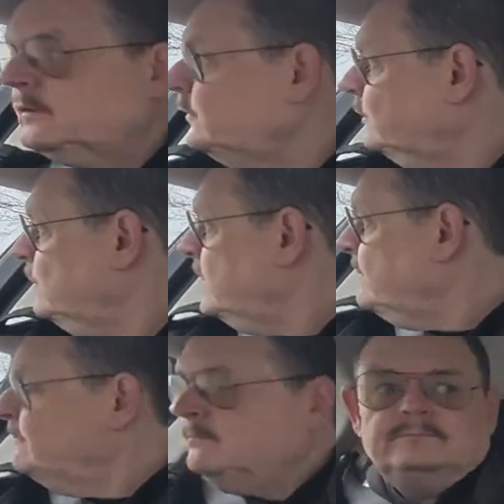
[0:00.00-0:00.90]

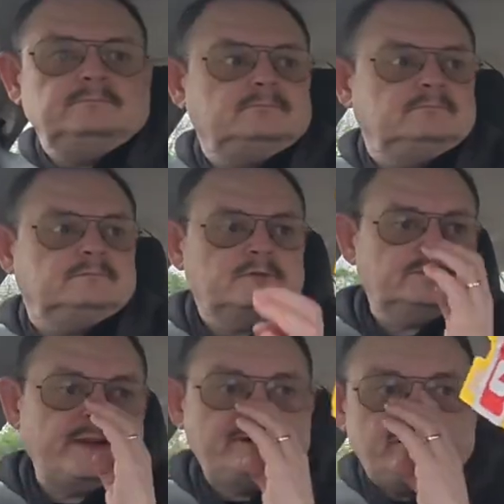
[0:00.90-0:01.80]
to
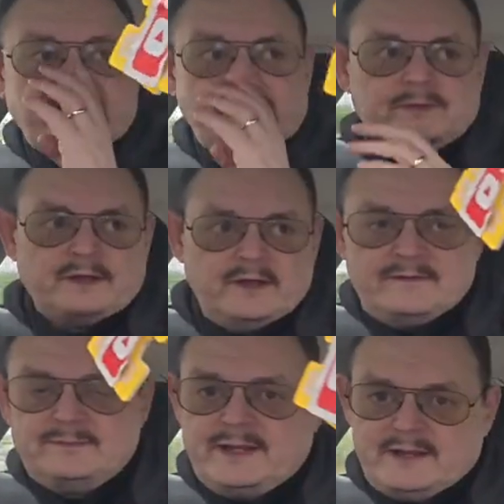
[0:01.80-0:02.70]
spend the day with her
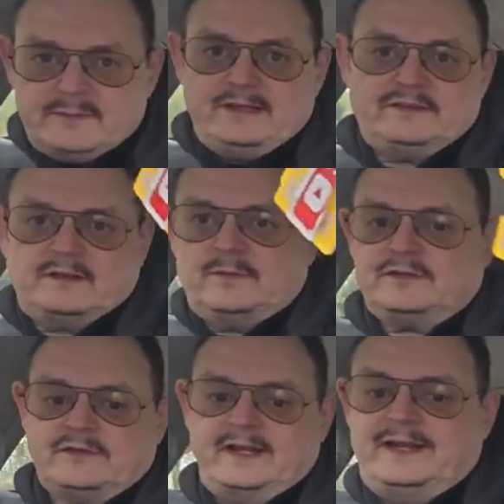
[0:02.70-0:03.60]
and be at the meeting, which
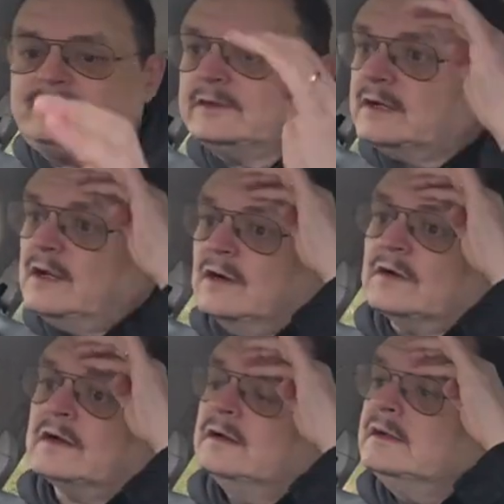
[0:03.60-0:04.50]
is at 11
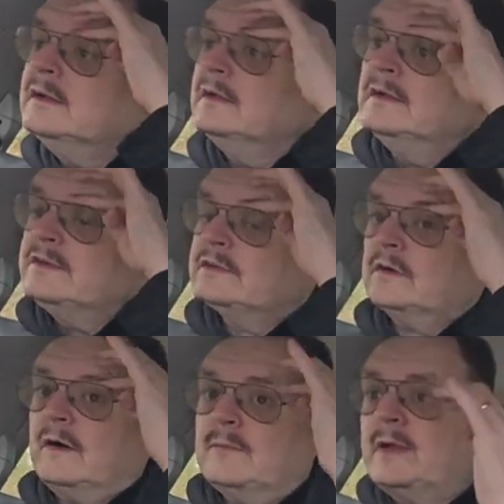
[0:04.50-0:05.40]
o'clock.
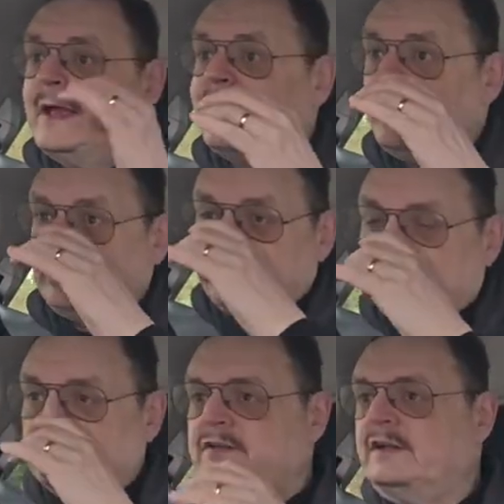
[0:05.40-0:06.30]
So I'm getting up
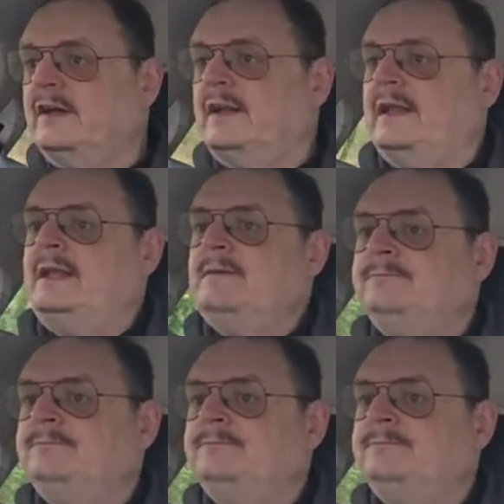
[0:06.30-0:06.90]
nice and early.